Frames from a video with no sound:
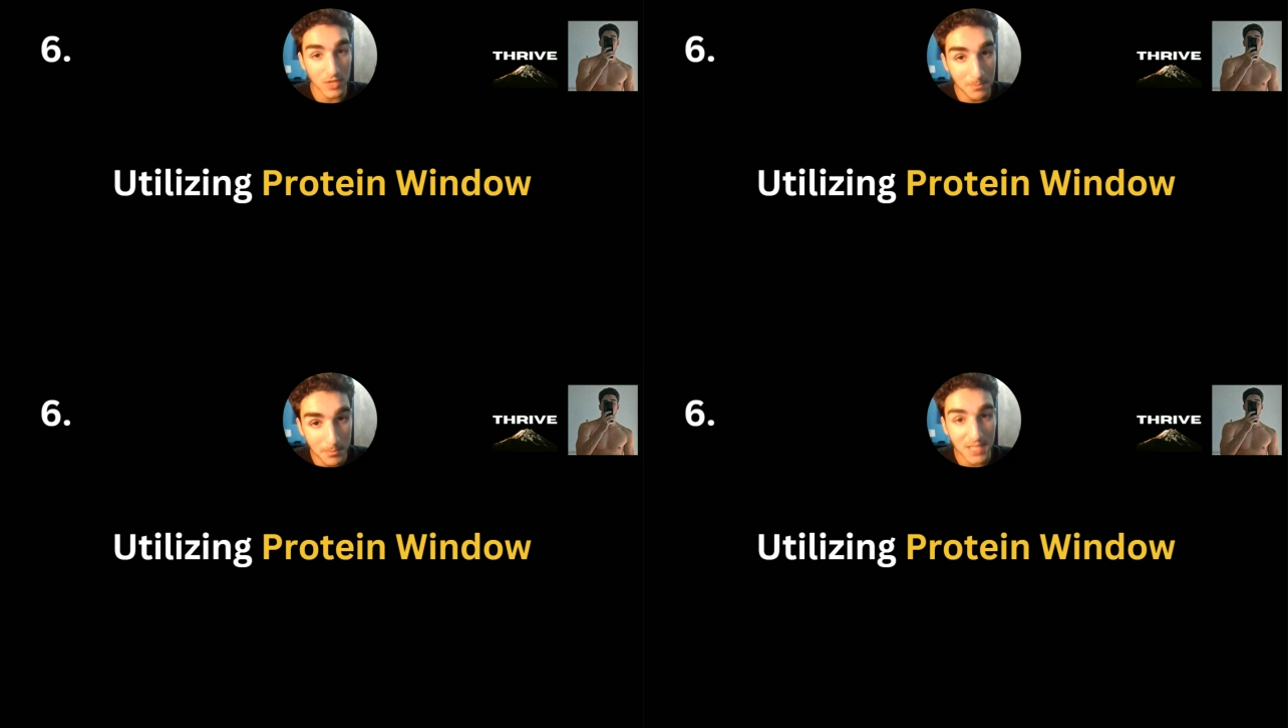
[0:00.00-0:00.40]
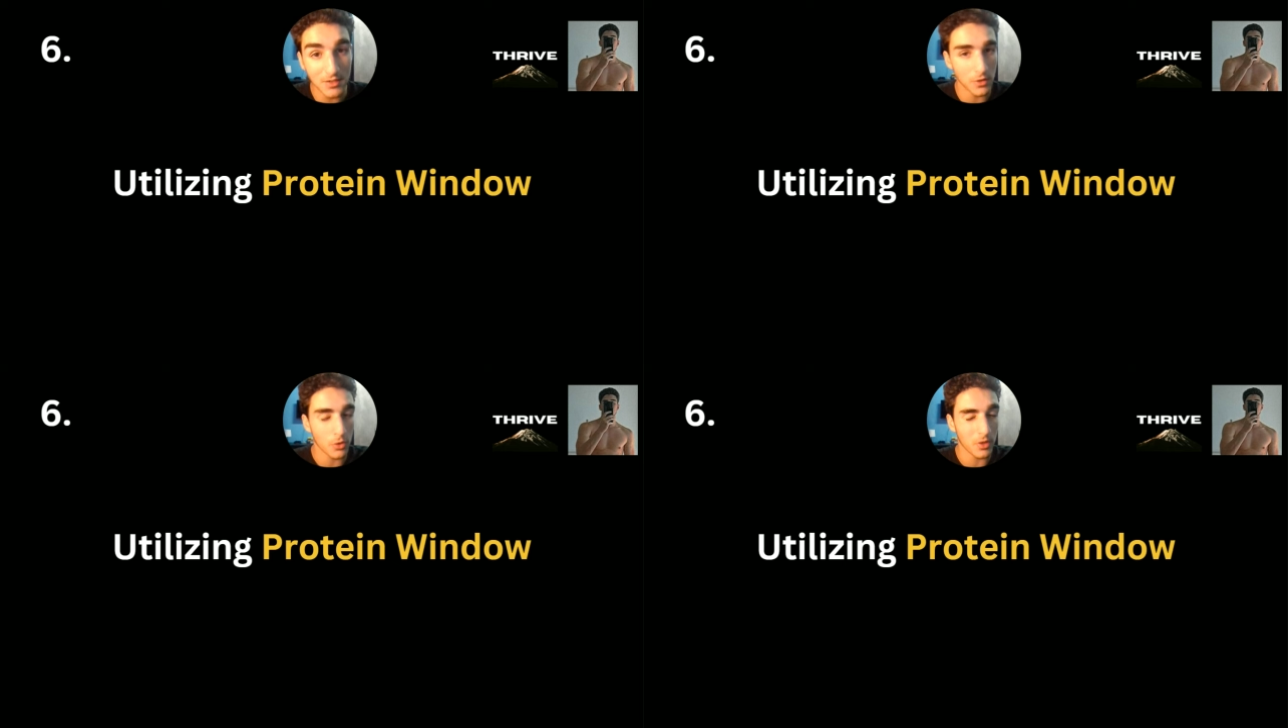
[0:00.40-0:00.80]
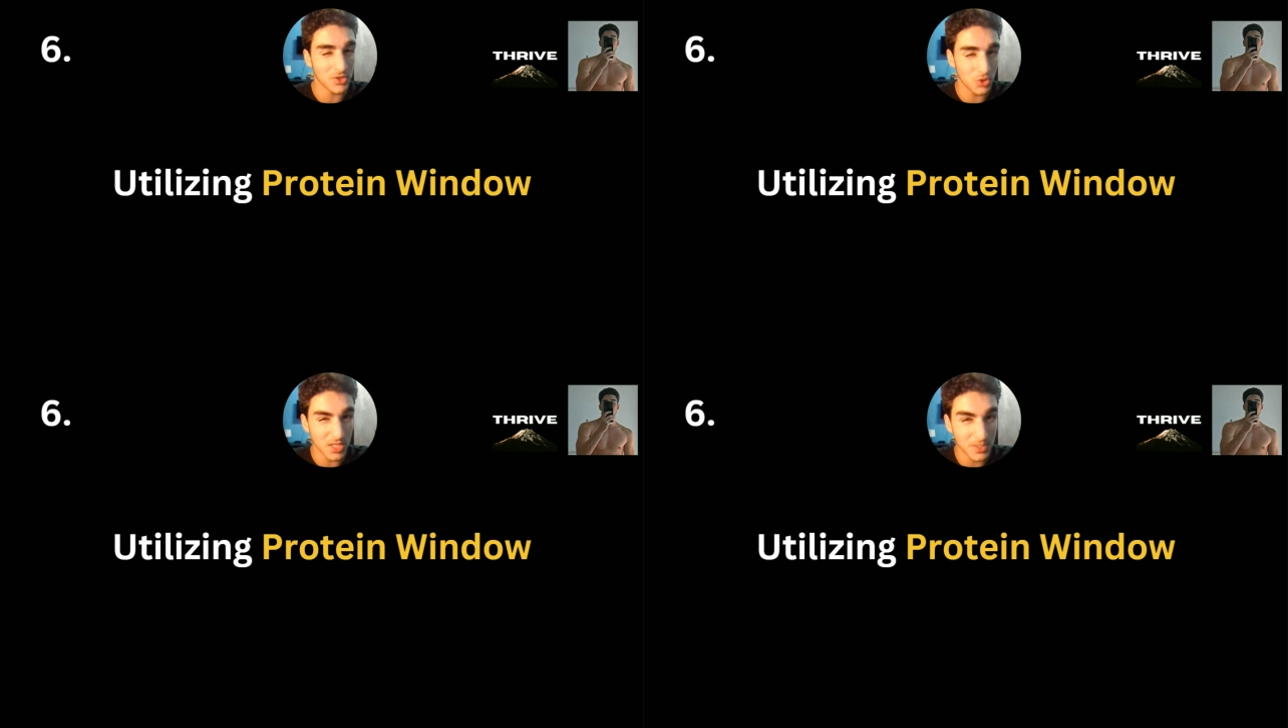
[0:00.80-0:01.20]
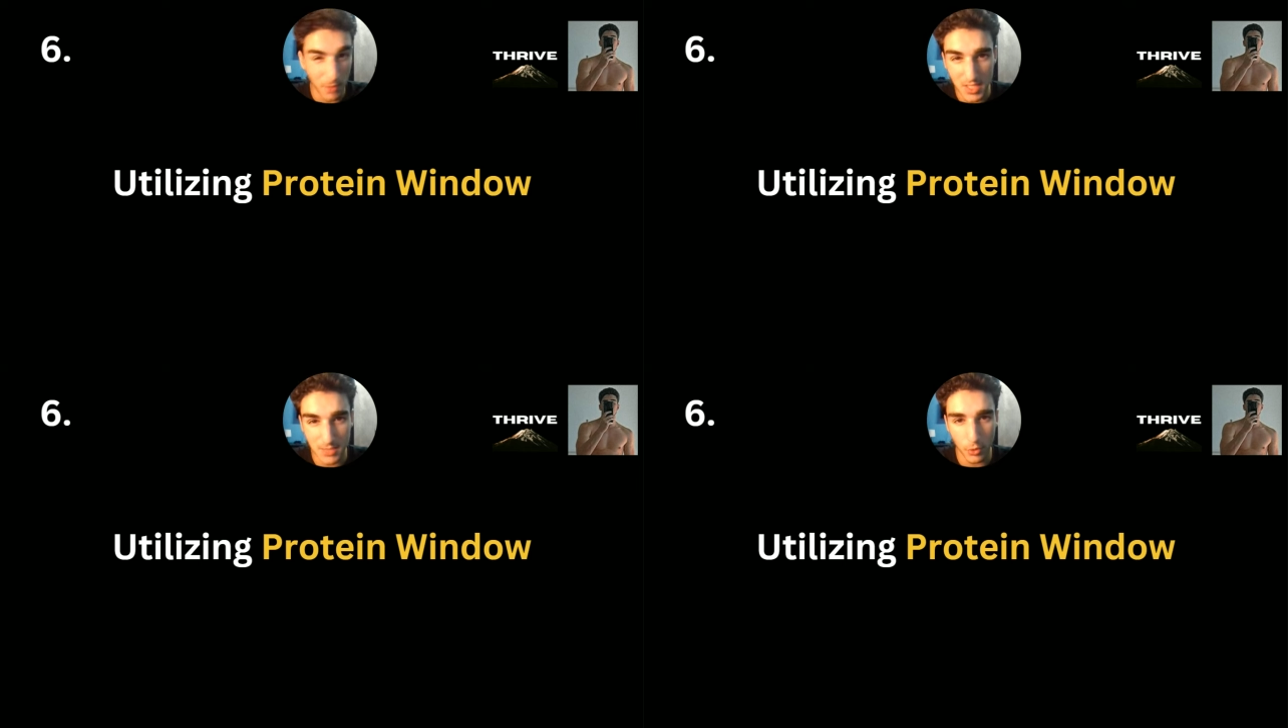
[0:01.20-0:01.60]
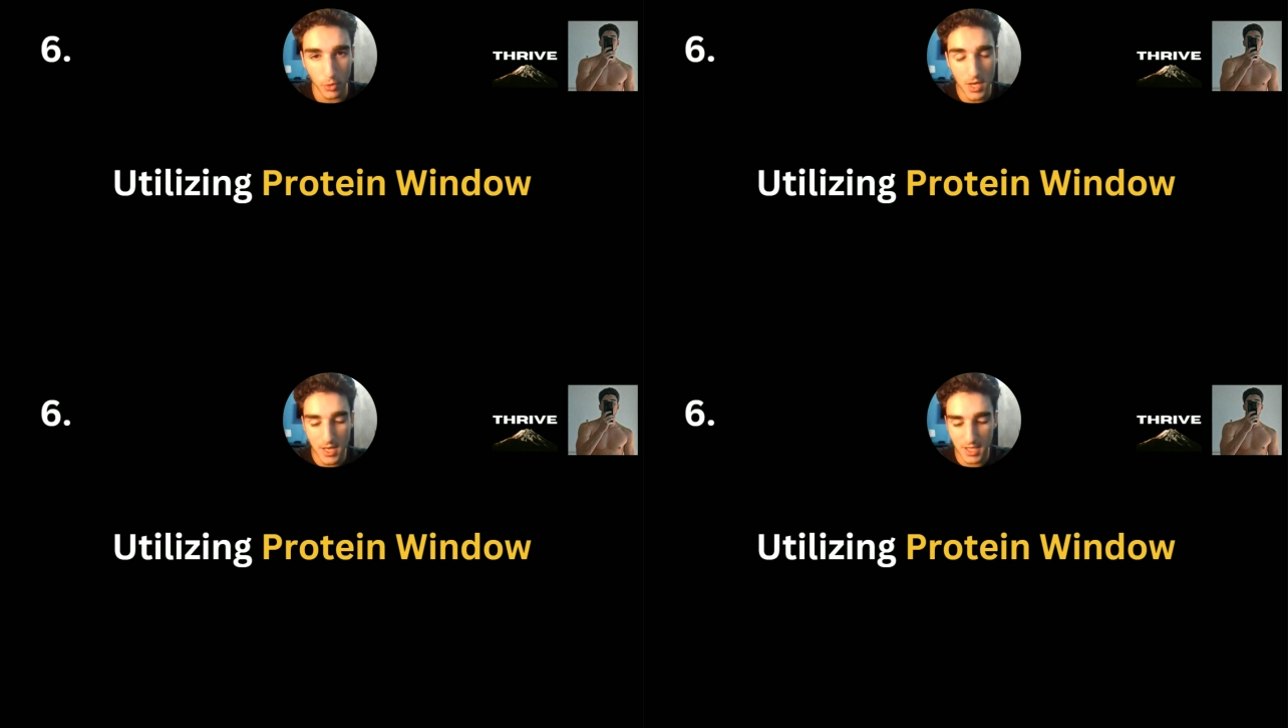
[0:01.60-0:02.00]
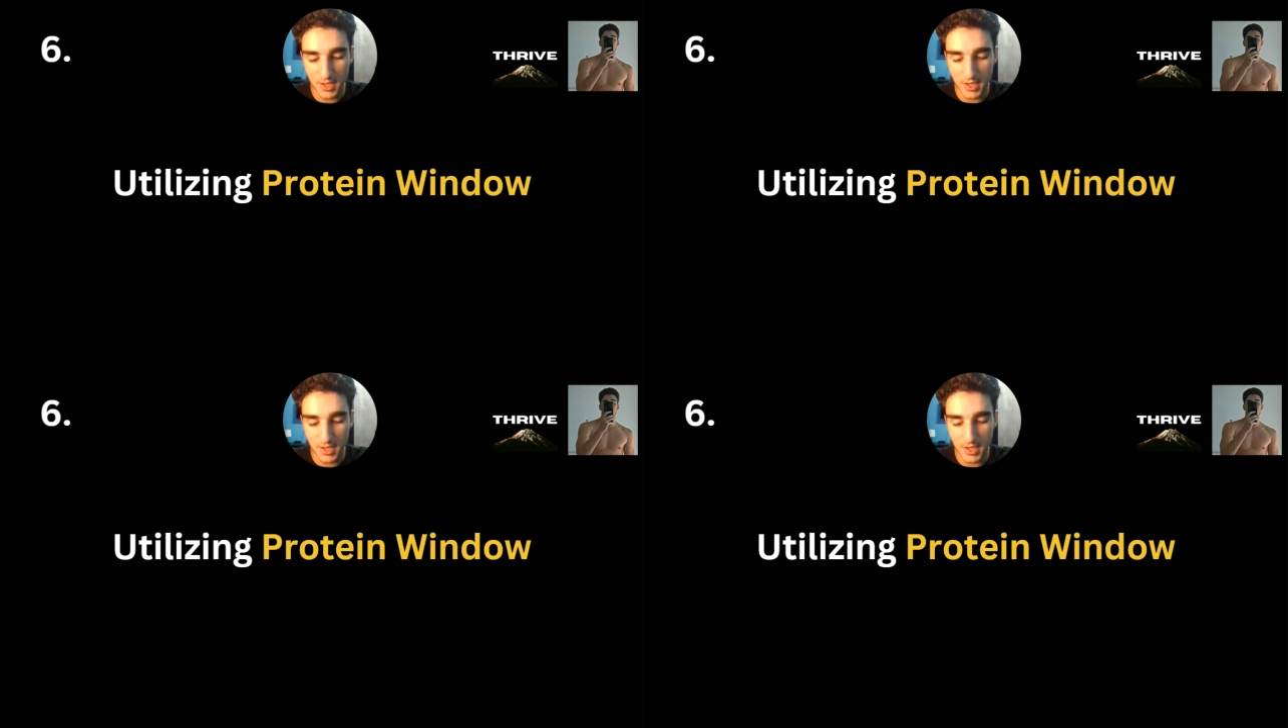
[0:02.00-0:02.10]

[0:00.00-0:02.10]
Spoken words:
immediately or as soon as possible.